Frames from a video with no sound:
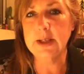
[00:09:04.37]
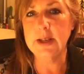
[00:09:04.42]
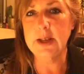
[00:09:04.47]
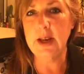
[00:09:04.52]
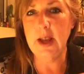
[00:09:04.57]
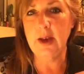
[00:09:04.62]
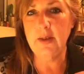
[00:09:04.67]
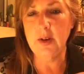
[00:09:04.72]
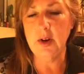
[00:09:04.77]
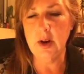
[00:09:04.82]
and
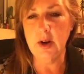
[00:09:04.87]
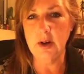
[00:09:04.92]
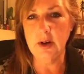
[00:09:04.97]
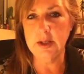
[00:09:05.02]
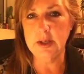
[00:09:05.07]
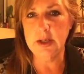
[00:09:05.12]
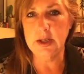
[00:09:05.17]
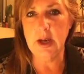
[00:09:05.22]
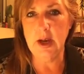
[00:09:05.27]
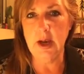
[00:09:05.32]
having a hard
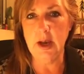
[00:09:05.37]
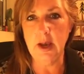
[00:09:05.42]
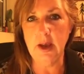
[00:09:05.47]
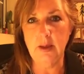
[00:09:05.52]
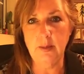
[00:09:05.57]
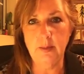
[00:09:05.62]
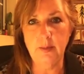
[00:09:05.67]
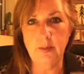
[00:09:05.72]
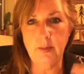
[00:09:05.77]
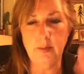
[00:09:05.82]

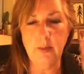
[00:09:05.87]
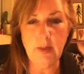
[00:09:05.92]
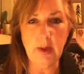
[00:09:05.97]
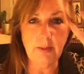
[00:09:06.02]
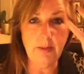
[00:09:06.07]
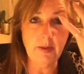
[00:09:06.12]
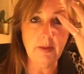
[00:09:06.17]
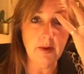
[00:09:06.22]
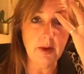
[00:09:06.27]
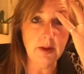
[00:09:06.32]
time
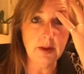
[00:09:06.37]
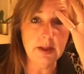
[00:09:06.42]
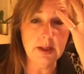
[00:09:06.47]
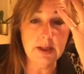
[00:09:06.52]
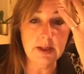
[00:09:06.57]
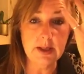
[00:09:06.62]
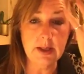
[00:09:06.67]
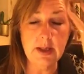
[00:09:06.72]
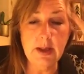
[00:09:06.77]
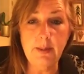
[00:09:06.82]
maybe falling to
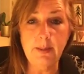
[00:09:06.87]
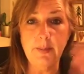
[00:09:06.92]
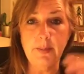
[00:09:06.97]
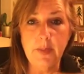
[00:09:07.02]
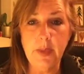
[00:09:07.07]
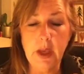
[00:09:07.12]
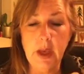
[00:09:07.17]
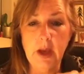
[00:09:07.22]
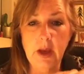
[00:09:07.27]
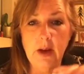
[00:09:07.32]
sleep.
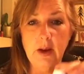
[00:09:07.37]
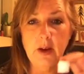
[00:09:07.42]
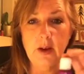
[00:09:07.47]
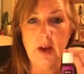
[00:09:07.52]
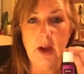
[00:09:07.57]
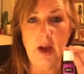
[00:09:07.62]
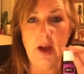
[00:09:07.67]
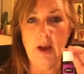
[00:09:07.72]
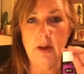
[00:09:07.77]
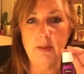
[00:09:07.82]

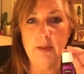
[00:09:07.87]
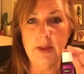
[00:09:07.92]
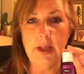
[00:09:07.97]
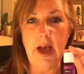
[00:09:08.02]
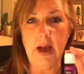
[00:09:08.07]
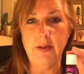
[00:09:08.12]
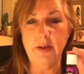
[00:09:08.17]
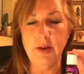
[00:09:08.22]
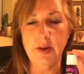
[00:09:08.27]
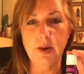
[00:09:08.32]

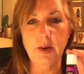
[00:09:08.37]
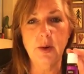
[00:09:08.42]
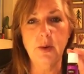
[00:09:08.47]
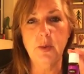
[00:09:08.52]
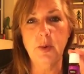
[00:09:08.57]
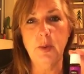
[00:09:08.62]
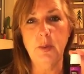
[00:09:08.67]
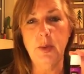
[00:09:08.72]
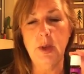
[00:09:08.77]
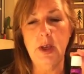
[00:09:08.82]
Lavender
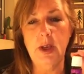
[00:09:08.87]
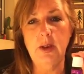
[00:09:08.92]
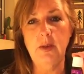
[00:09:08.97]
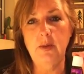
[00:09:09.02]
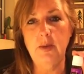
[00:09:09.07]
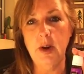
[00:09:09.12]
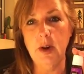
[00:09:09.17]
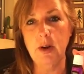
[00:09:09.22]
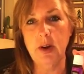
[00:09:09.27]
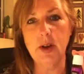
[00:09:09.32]
would be
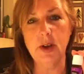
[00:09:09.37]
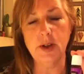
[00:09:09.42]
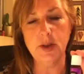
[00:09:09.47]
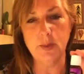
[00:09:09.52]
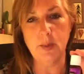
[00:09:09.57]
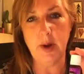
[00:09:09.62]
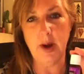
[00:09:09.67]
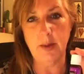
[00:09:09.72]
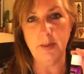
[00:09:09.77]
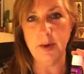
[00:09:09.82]
very good to
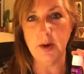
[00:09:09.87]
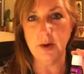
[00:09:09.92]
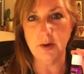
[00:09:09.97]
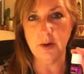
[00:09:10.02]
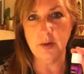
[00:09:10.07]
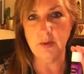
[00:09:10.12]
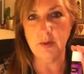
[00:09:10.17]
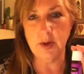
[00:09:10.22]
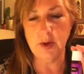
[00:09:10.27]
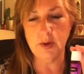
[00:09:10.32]
pop in your
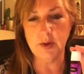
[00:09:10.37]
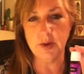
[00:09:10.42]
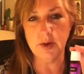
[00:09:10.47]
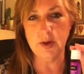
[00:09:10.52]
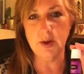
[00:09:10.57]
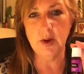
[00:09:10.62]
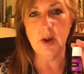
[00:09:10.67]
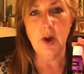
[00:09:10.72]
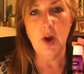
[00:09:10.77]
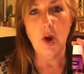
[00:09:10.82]

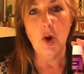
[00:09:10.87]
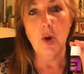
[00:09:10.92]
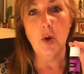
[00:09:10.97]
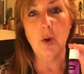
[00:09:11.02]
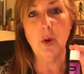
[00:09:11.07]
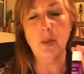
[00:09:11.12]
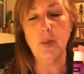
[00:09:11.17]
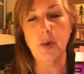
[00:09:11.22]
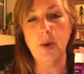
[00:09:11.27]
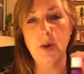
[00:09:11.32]
diffuser,
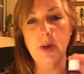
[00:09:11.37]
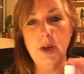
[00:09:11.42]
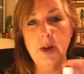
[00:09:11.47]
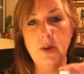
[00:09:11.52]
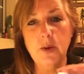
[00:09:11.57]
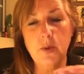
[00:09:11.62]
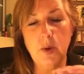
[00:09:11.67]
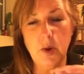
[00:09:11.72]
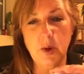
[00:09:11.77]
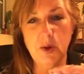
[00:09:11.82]
or put in a
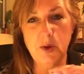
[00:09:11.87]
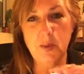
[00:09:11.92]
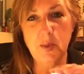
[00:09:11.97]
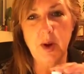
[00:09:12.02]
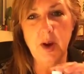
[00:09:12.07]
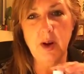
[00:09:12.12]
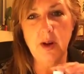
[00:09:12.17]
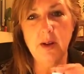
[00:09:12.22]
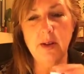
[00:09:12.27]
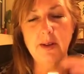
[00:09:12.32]
roller
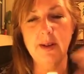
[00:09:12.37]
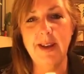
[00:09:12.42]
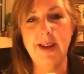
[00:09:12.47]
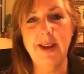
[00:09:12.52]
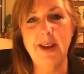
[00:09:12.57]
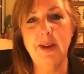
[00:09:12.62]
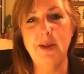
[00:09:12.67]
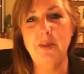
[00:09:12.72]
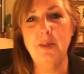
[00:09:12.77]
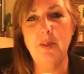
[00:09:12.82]
ball
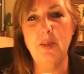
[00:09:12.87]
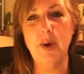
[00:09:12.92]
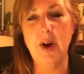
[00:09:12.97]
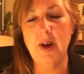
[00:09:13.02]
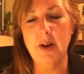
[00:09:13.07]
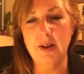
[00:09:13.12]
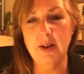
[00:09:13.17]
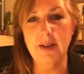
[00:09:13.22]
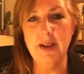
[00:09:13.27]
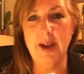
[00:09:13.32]
and
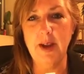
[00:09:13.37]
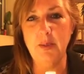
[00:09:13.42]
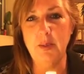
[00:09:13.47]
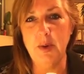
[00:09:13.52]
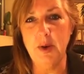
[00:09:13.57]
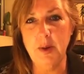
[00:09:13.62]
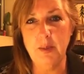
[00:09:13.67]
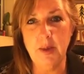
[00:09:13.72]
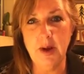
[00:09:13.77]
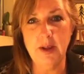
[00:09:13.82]
bottle and
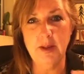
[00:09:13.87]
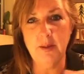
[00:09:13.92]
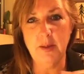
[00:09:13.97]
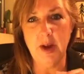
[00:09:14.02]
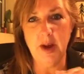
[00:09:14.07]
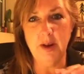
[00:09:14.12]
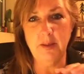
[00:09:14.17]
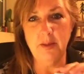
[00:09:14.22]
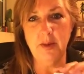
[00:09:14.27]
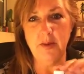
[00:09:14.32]
put them on the
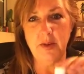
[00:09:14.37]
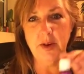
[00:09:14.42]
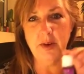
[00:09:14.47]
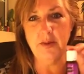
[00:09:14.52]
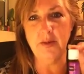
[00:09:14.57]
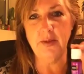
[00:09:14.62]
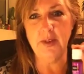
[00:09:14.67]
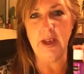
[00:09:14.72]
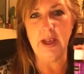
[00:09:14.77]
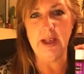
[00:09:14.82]
bottom of their
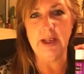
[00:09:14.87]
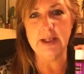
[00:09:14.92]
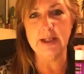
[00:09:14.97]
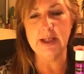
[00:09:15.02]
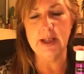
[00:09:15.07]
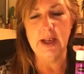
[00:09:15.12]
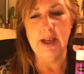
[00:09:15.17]
feet.